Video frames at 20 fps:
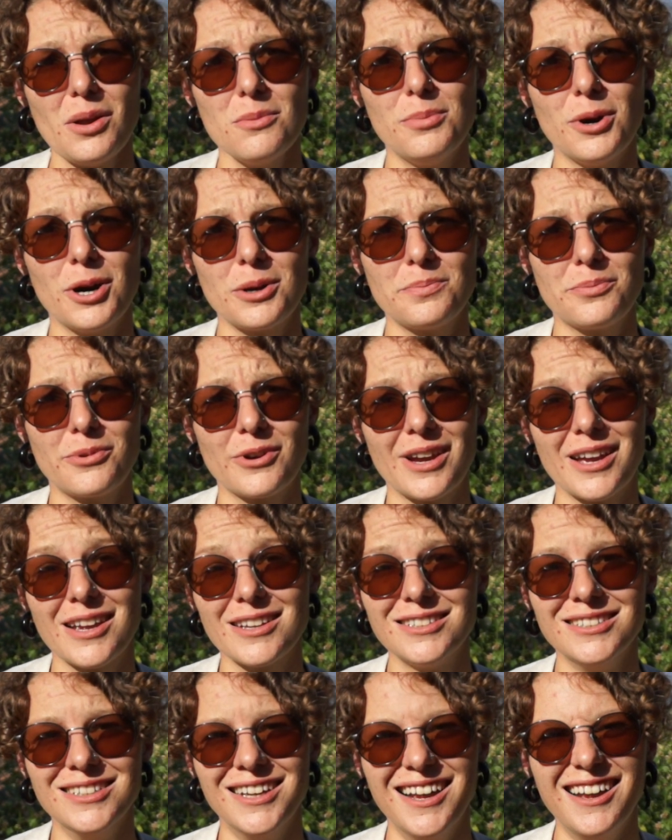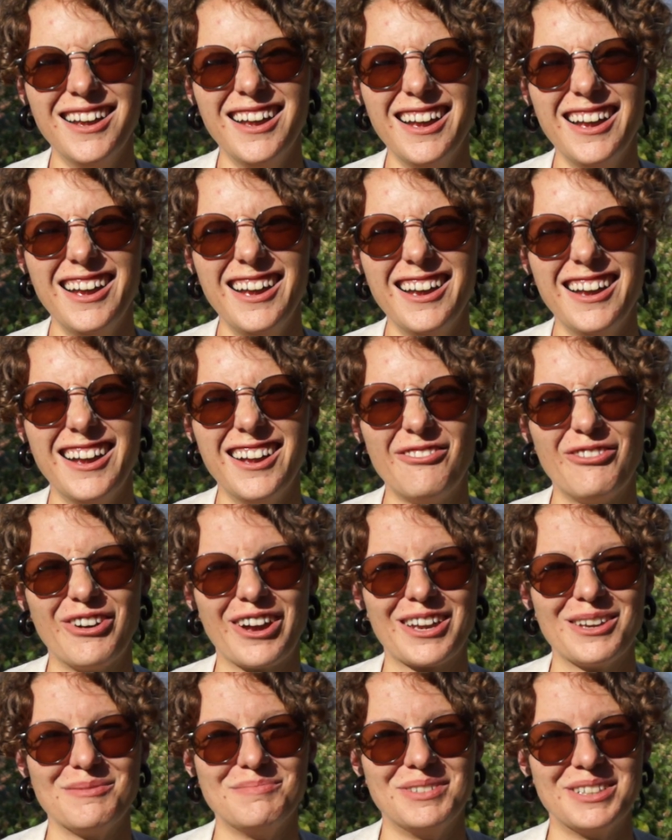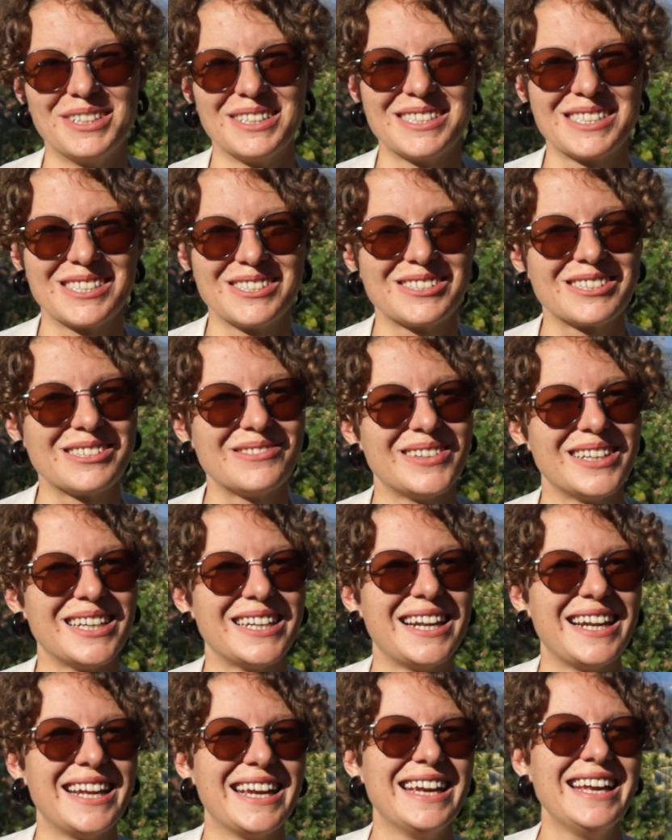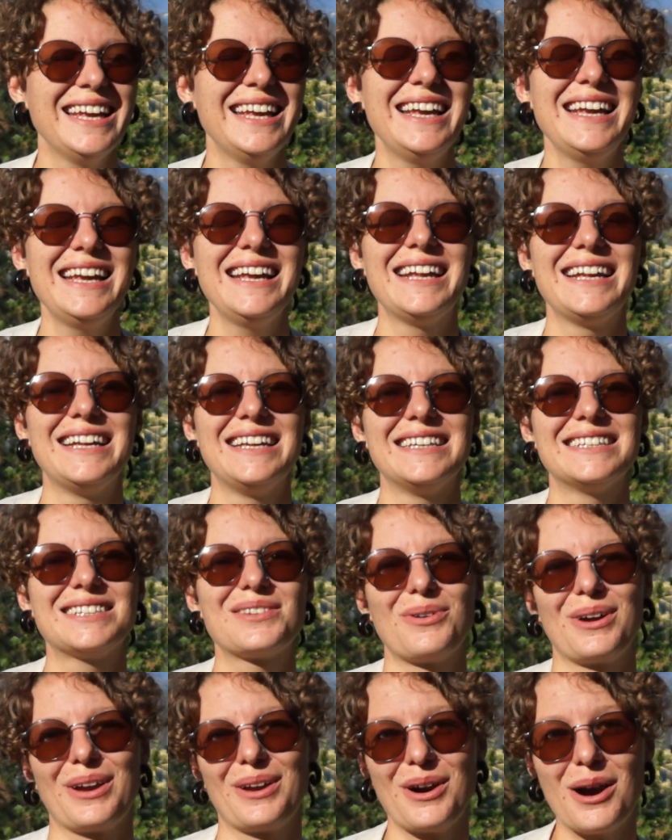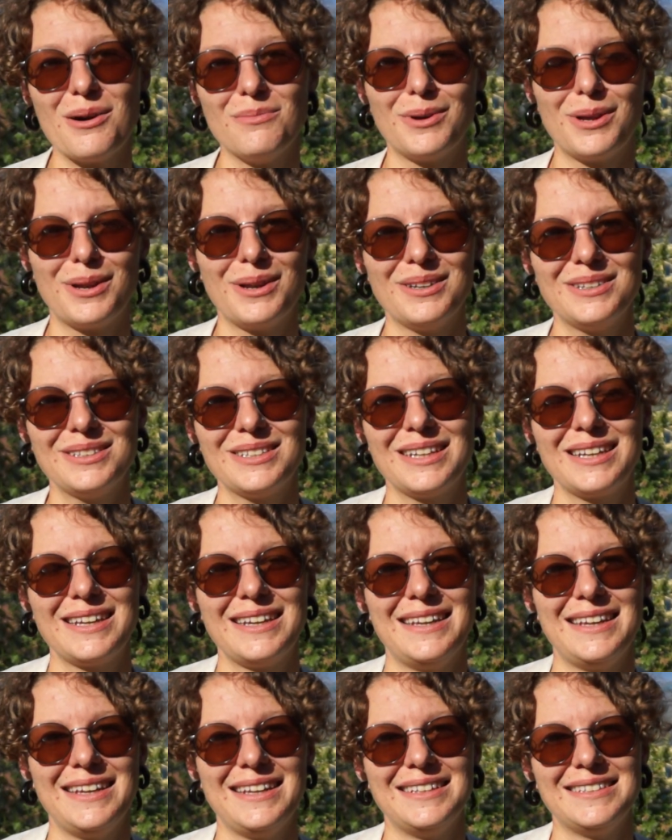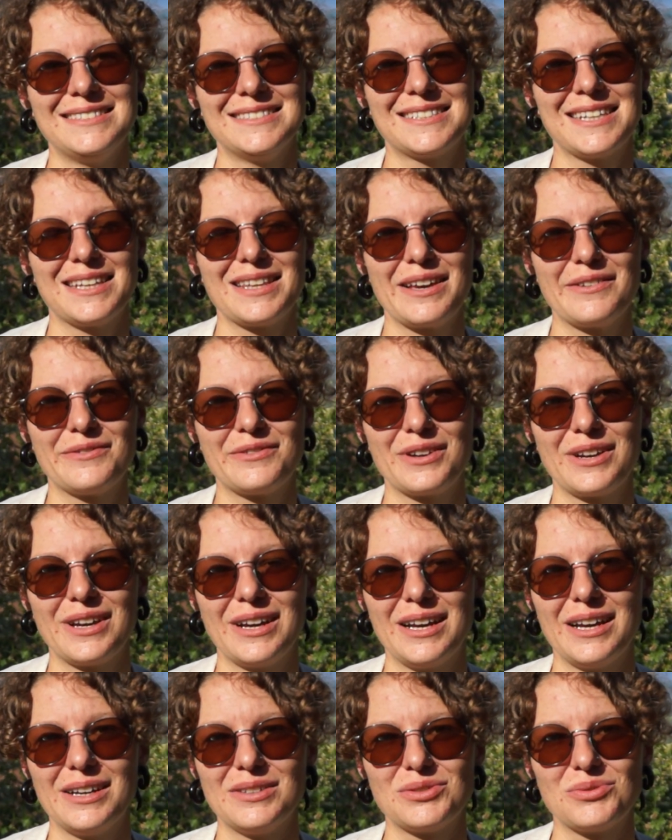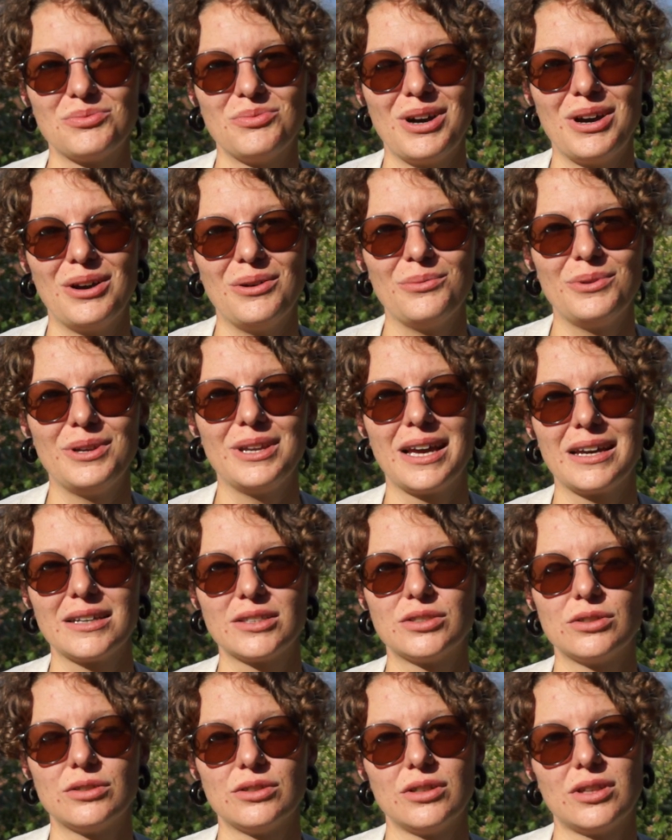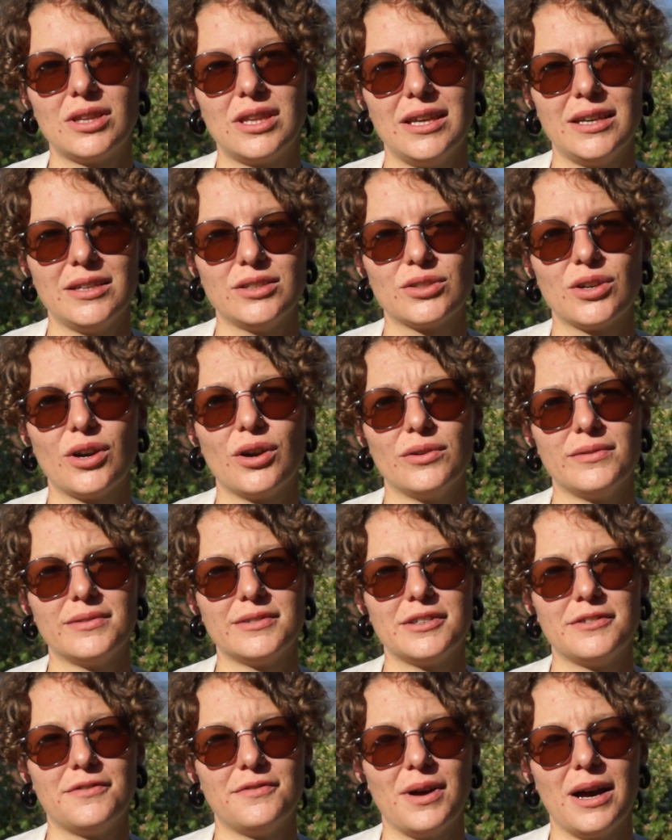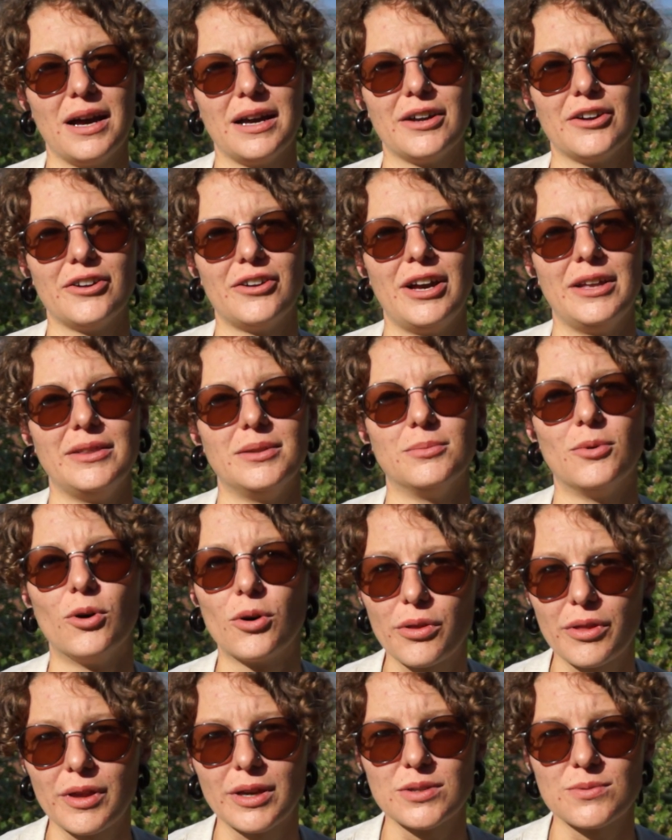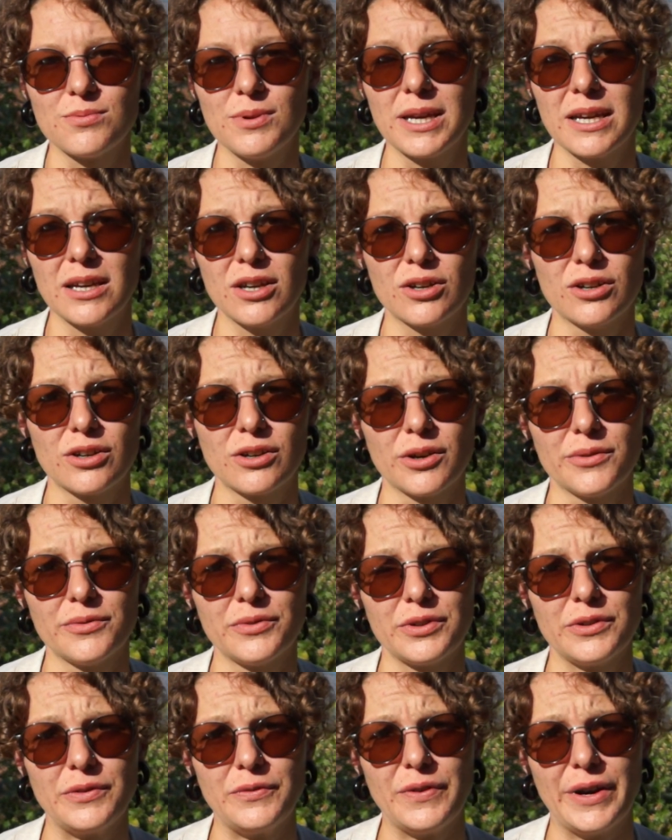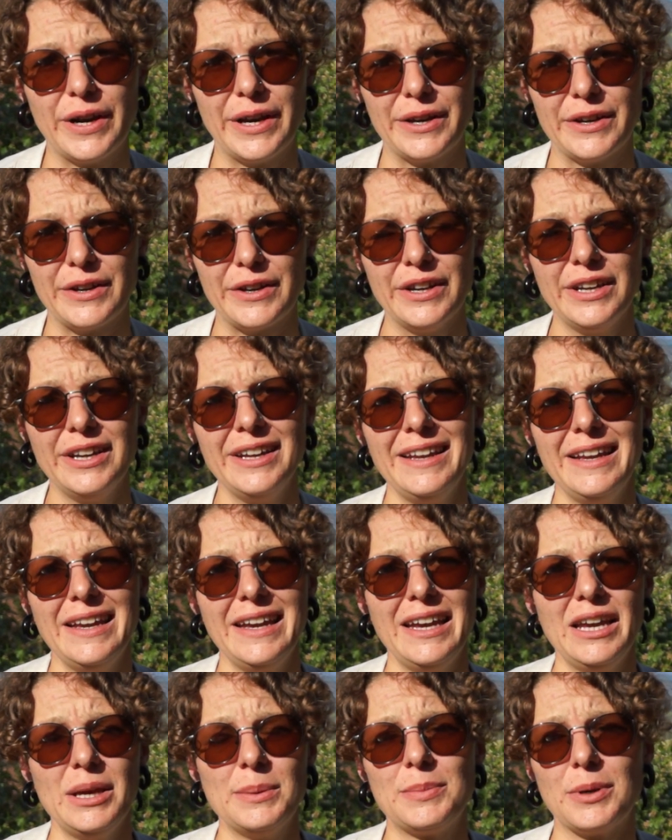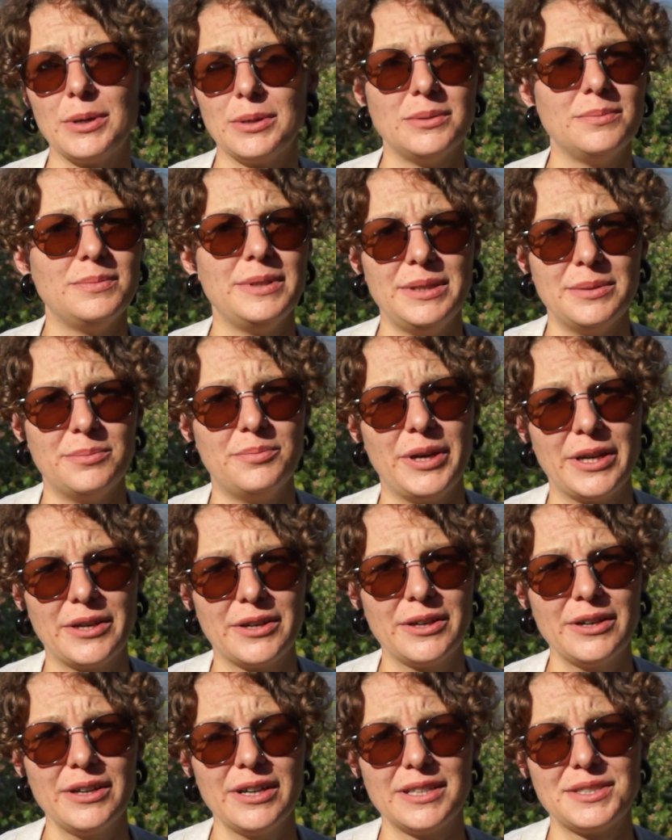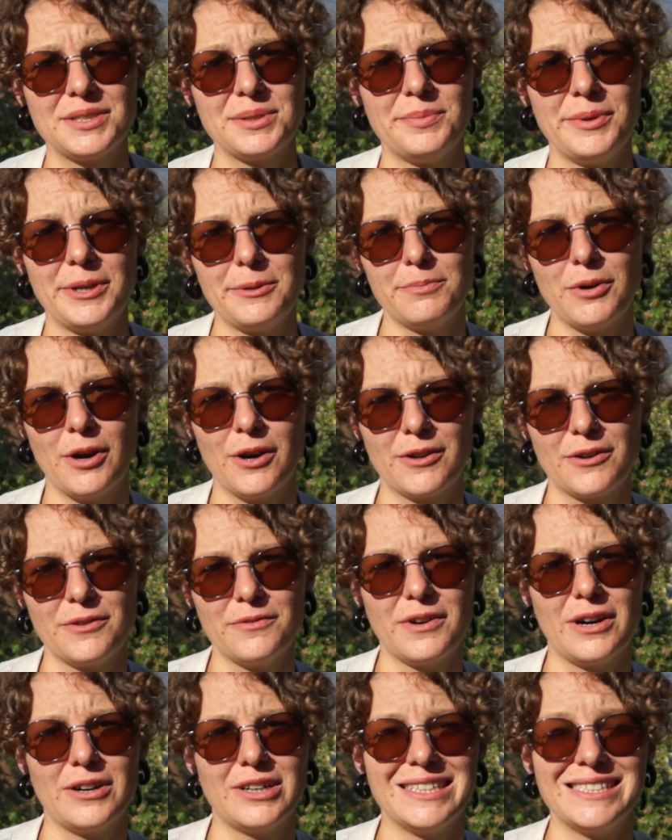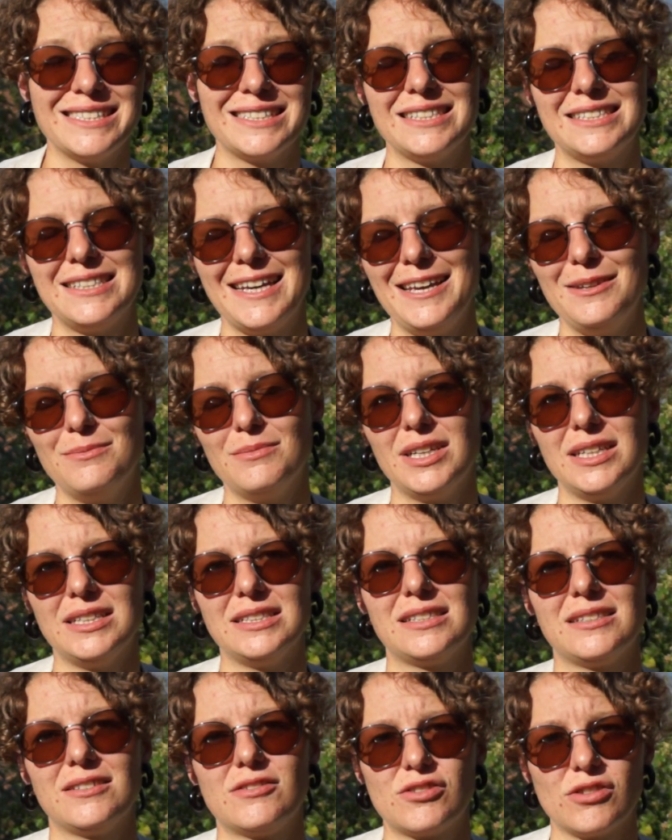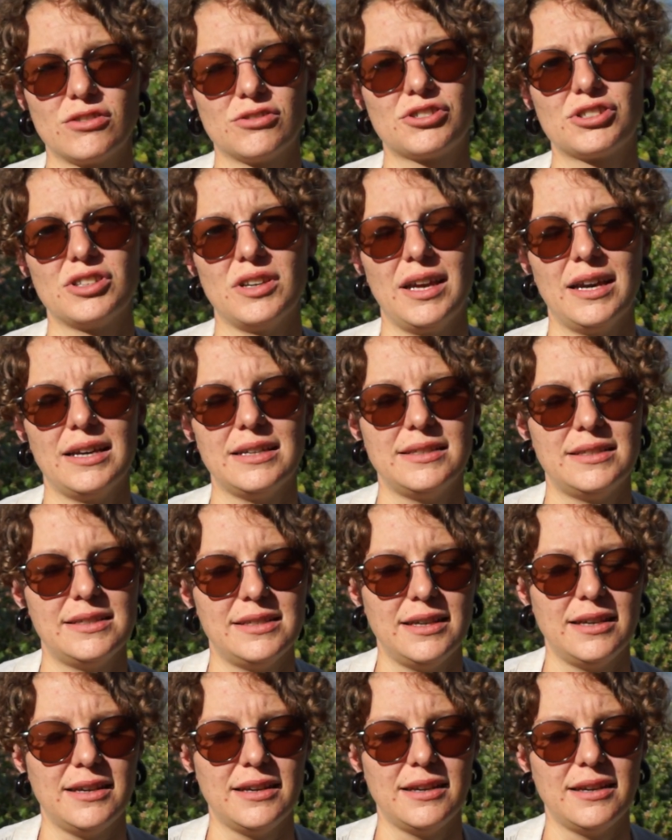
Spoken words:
pot bread, if I can put it specifically, is quite common in South Africa as well. We like to cook things over a fire, and the more things we can cook over a fire, probably the better. It's a big part of our entertainment, socializing,